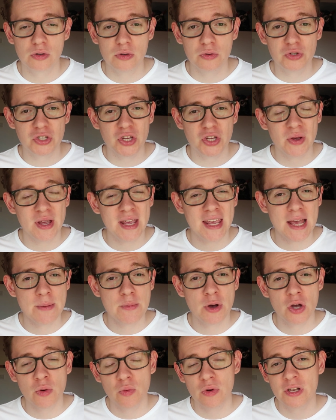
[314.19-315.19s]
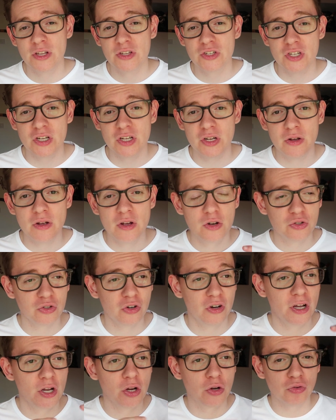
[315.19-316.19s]
Also, EA might want to
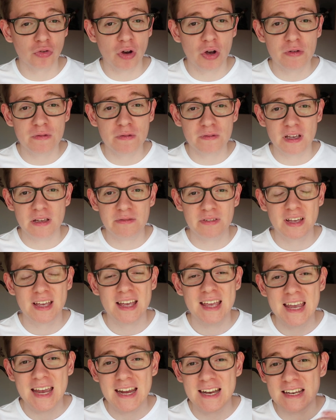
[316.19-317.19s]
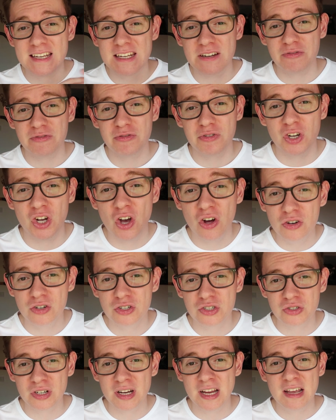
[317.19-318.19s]
try and grow FIFA in a different
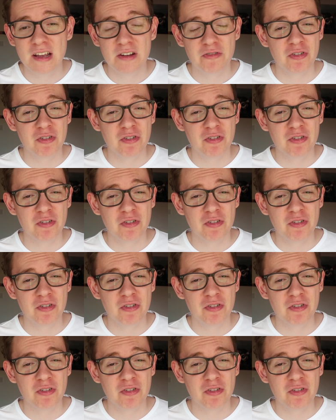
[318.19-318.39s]
country.